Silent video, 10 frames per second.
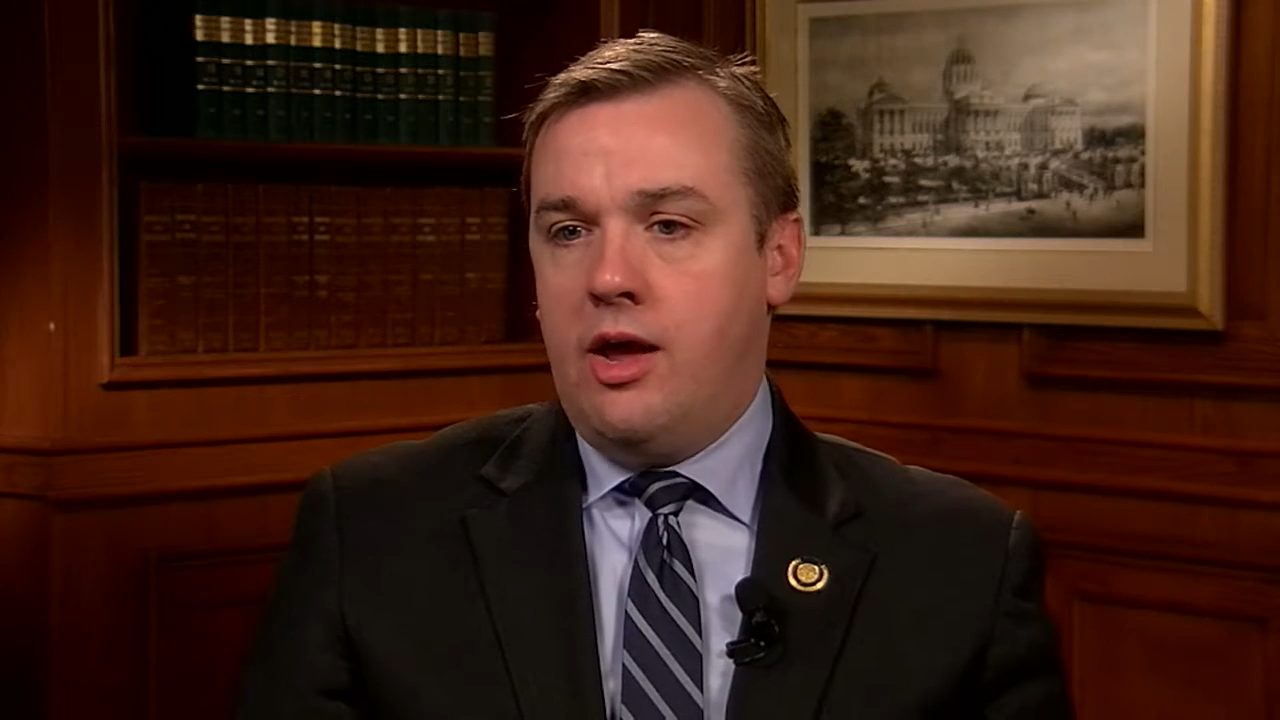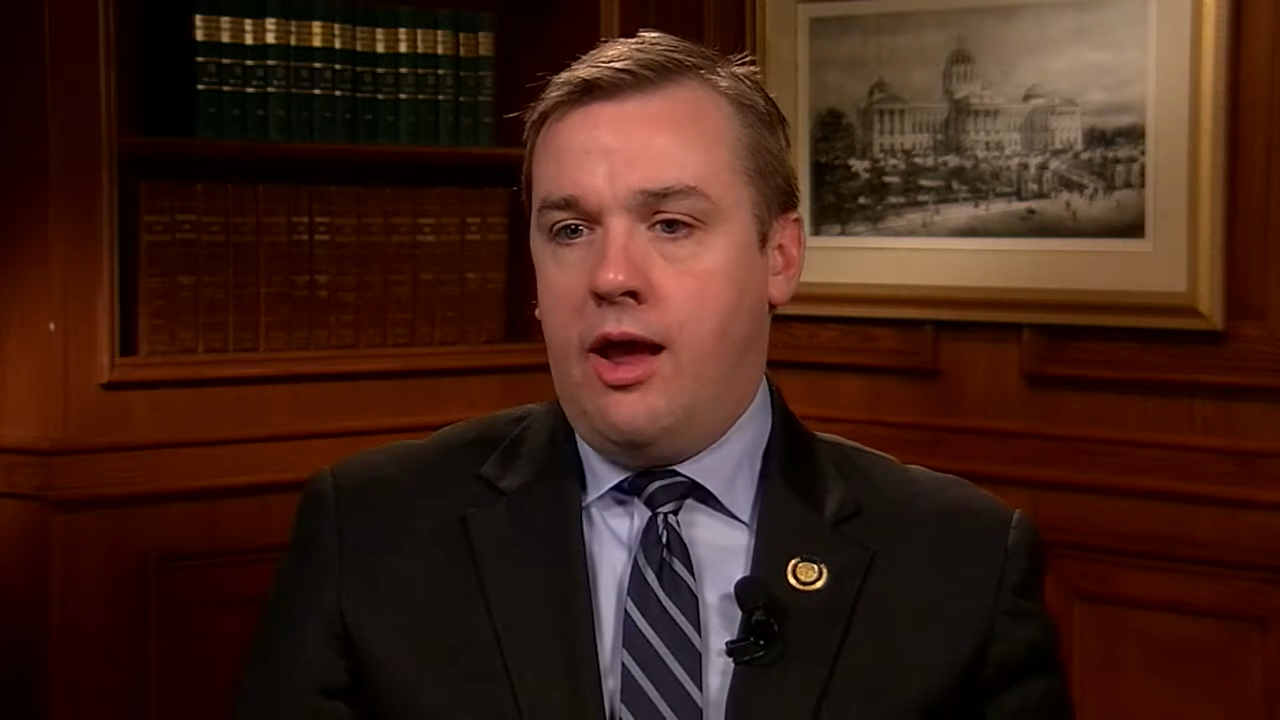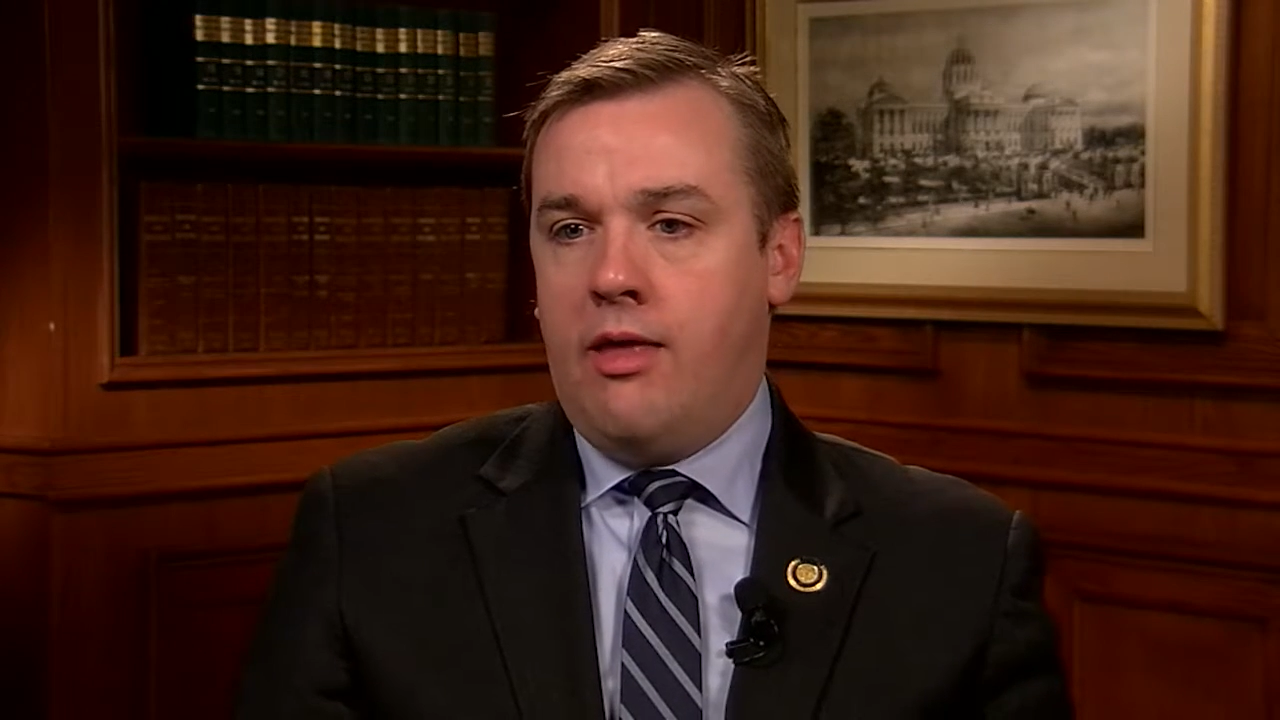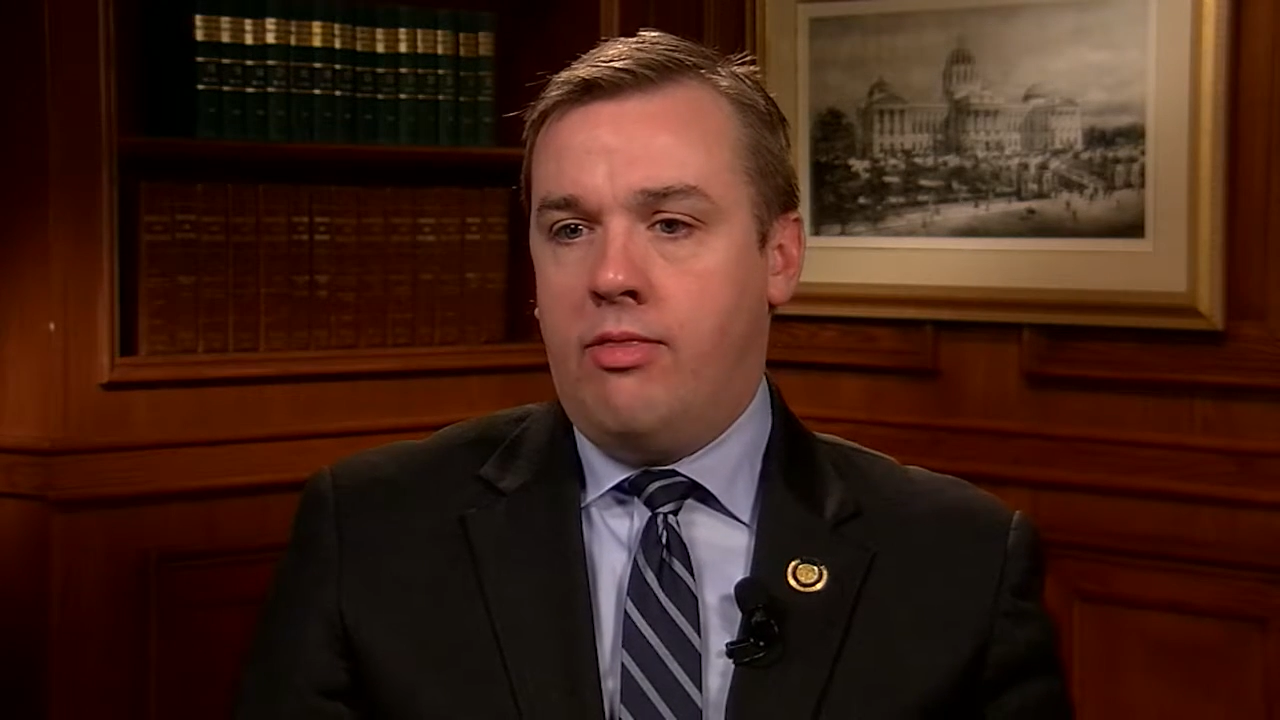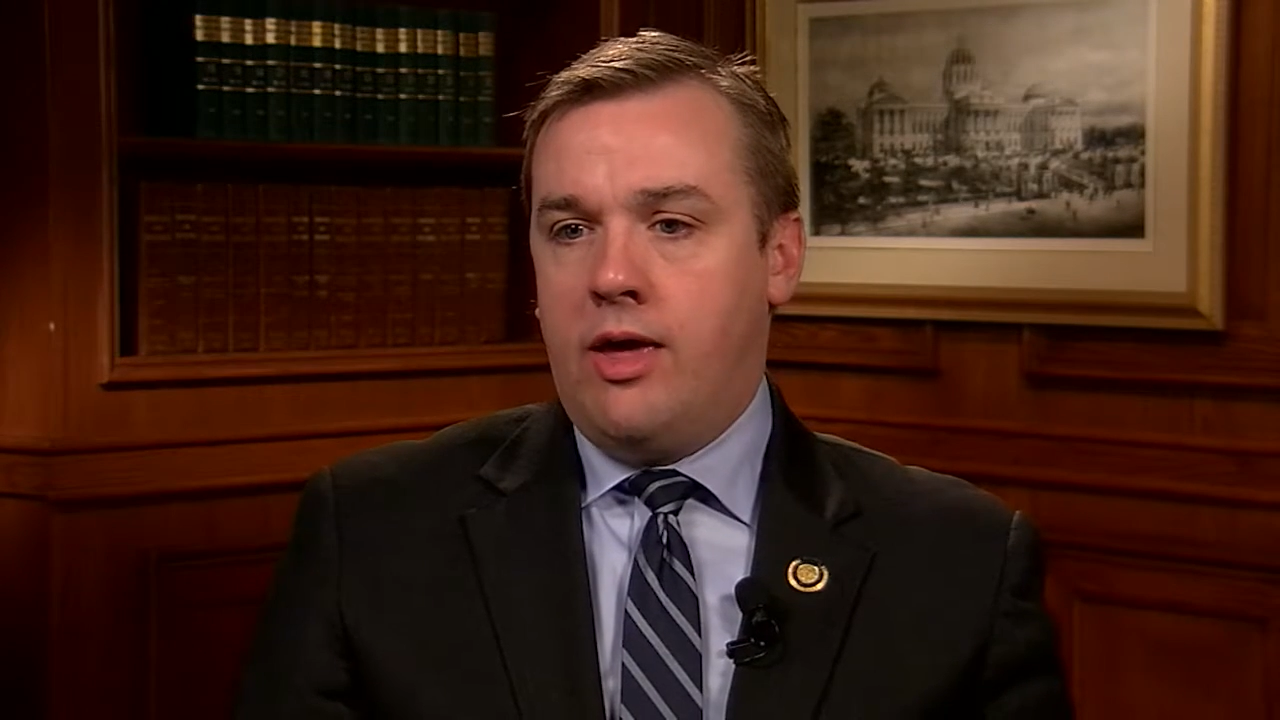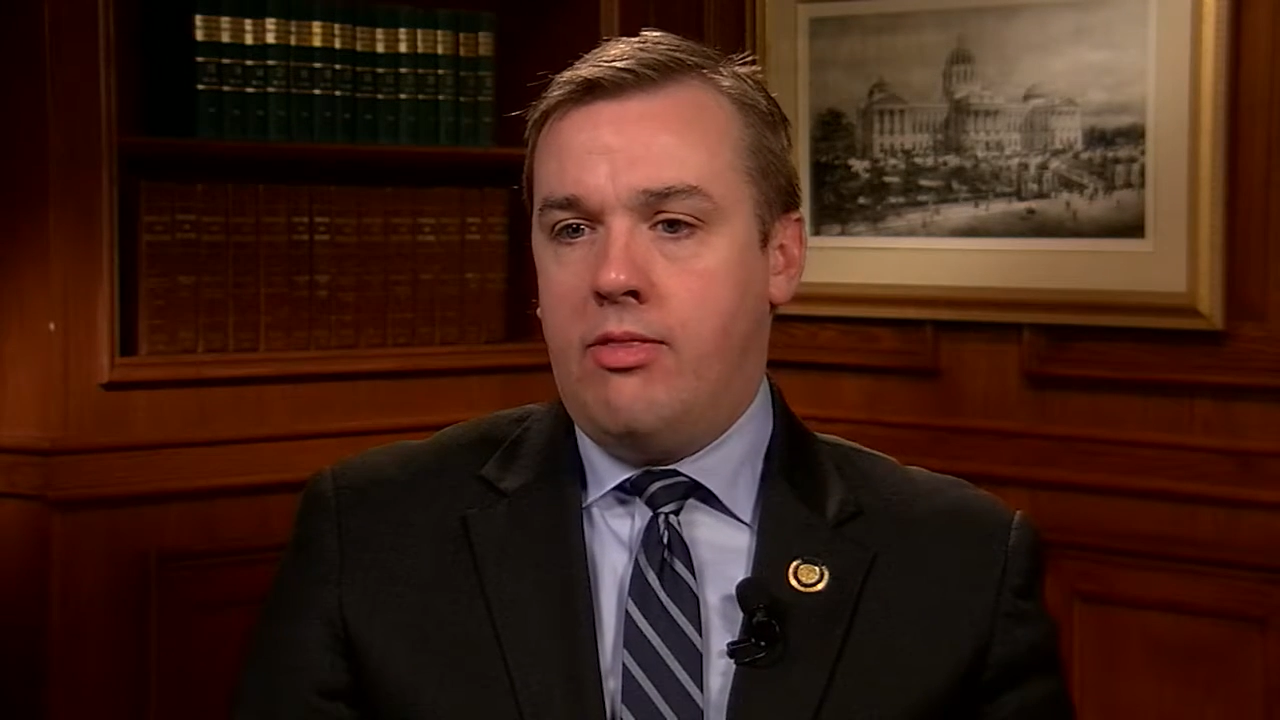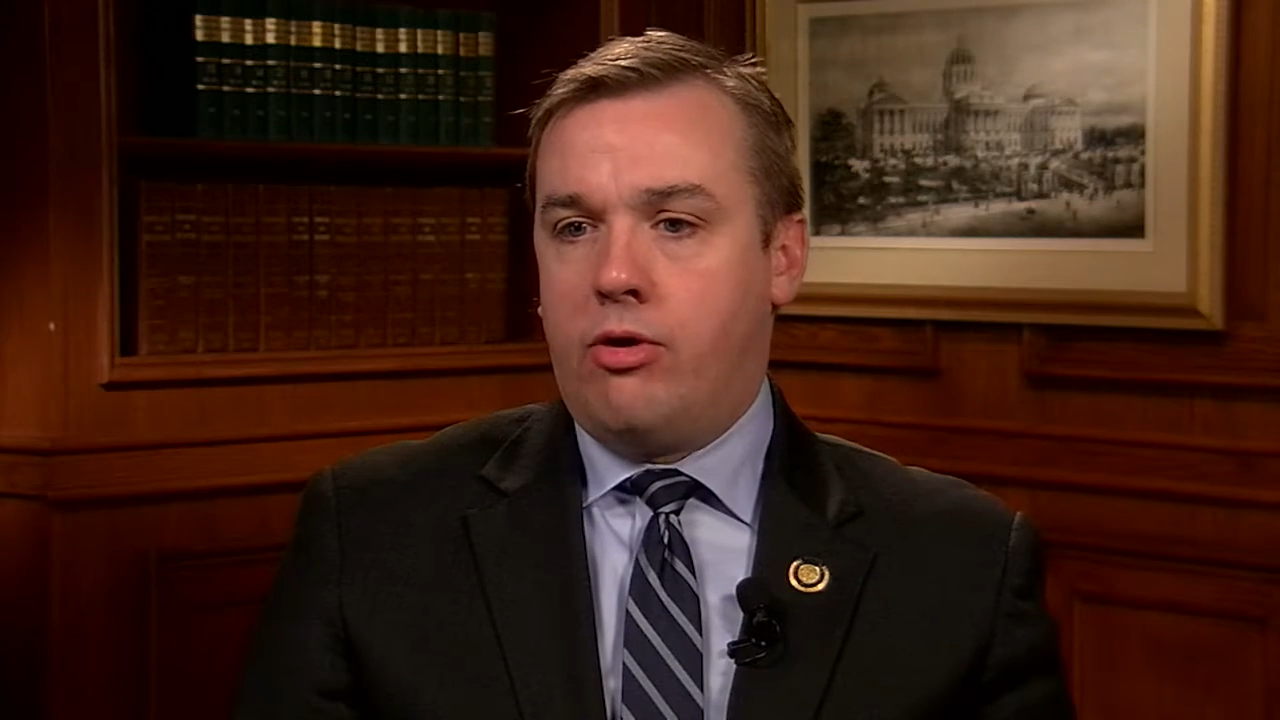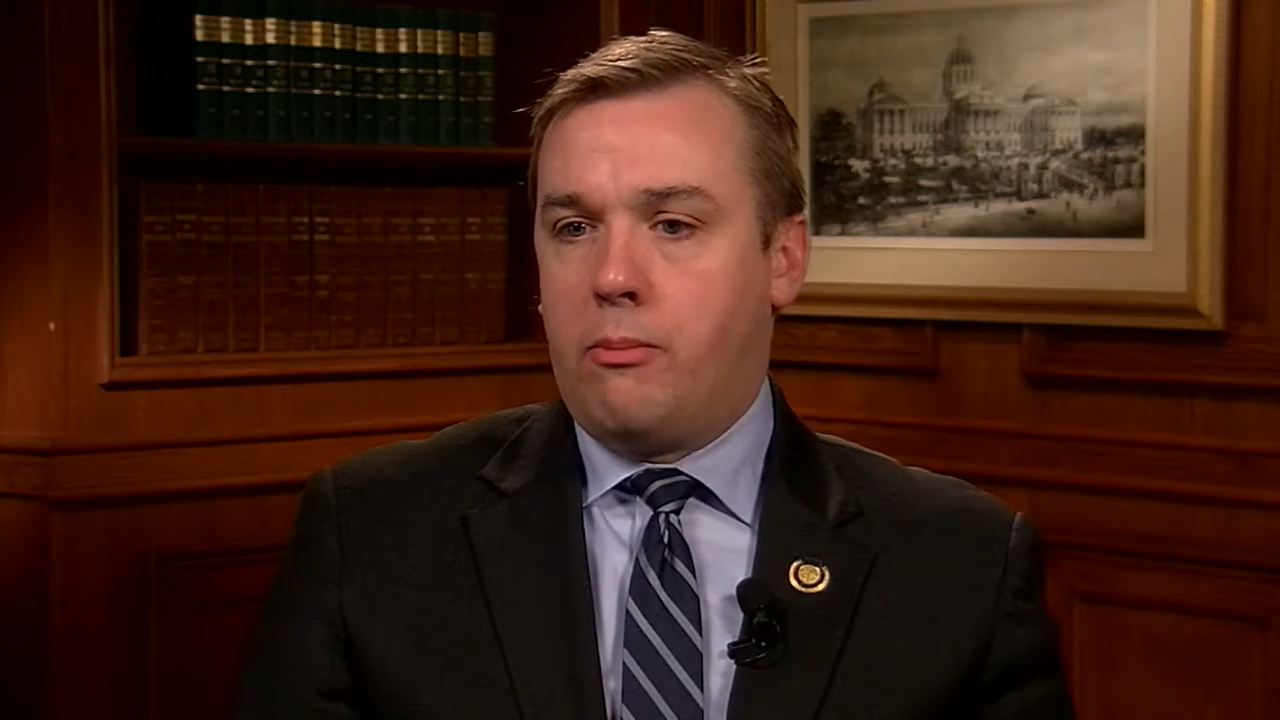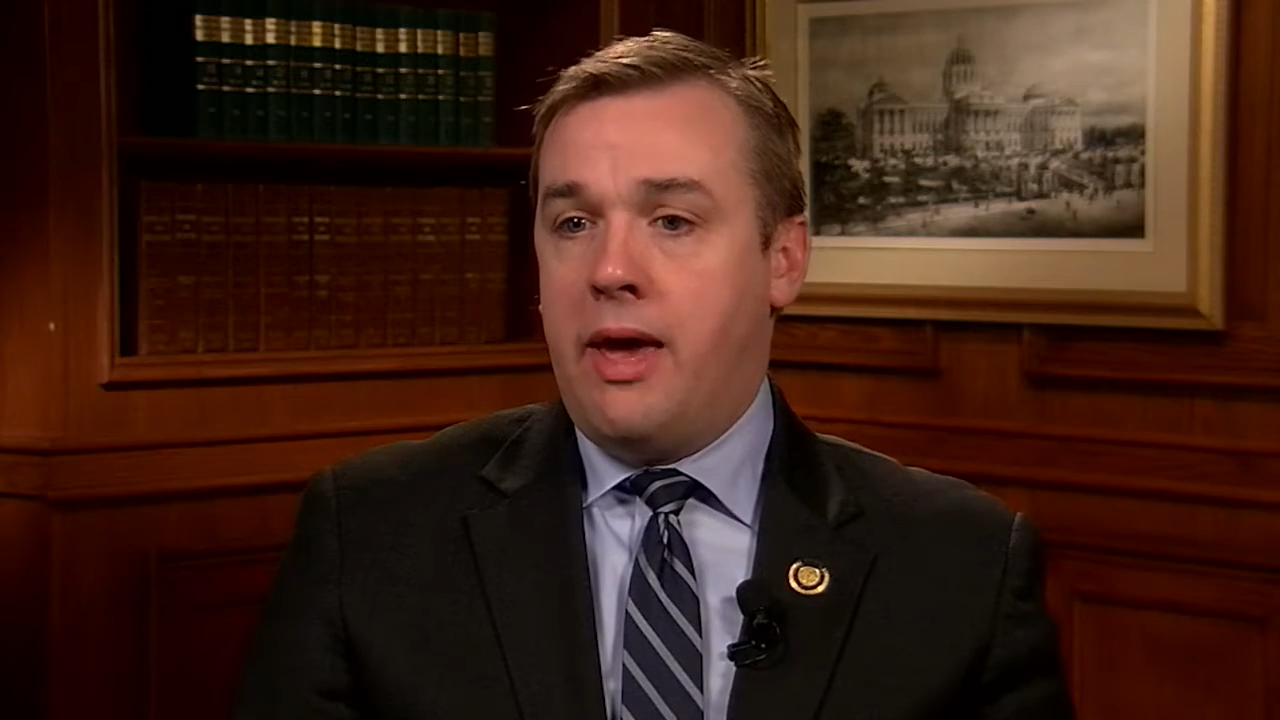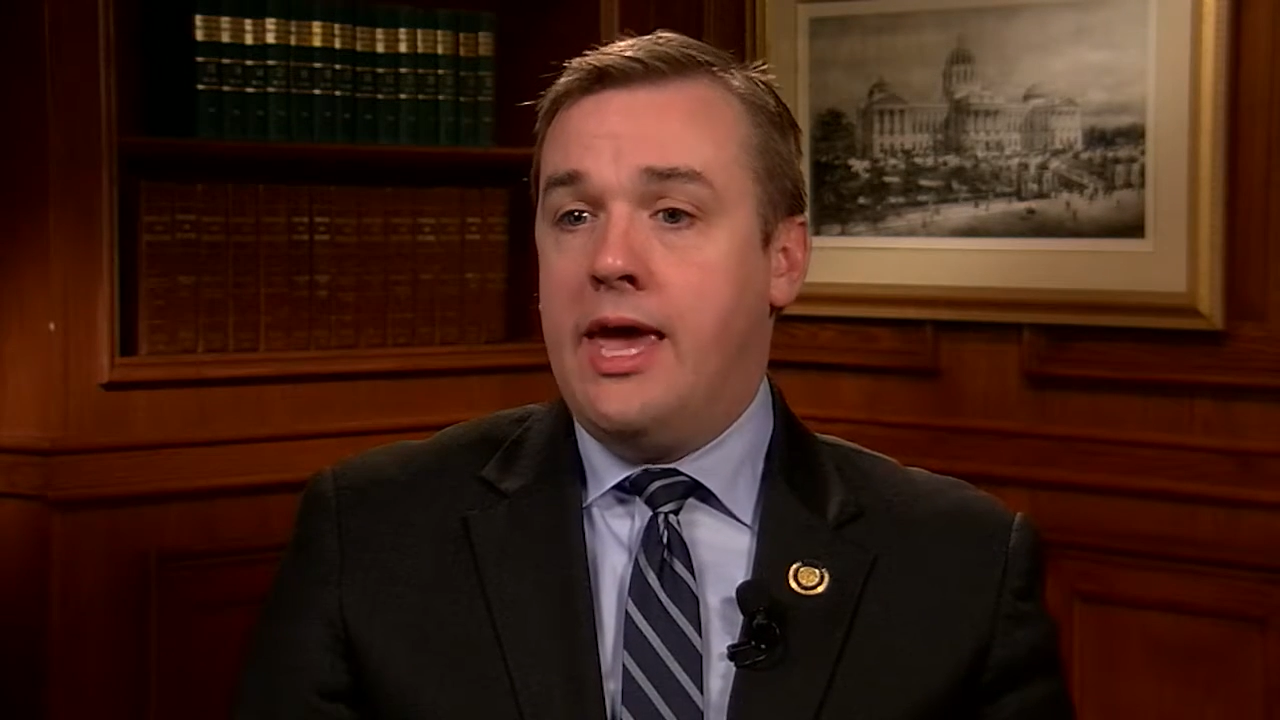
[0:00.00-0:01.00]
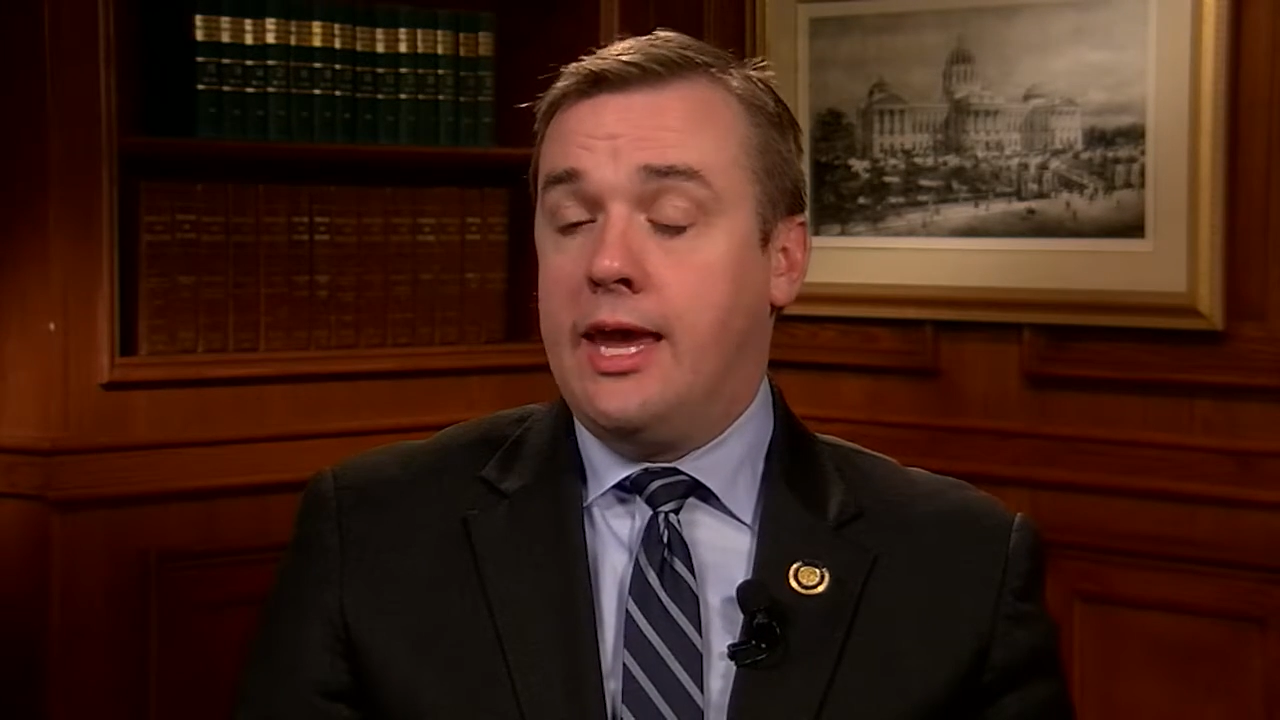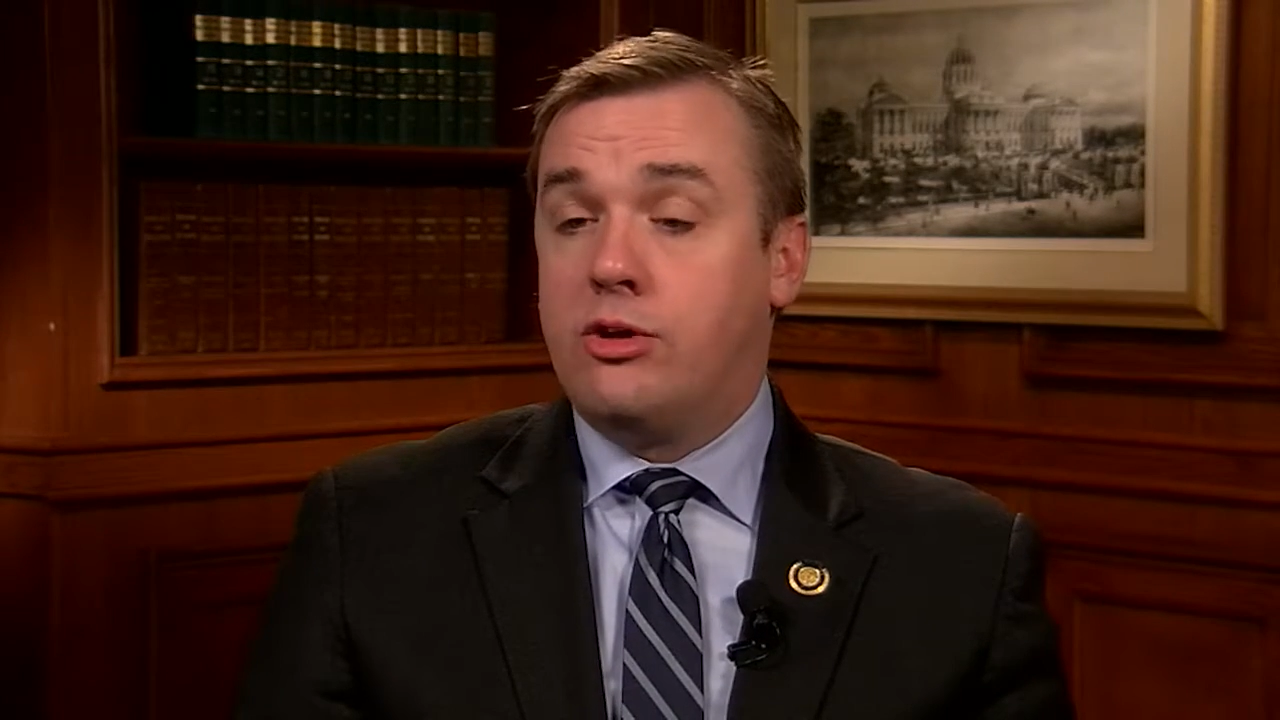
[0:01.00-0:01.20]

And then they're paying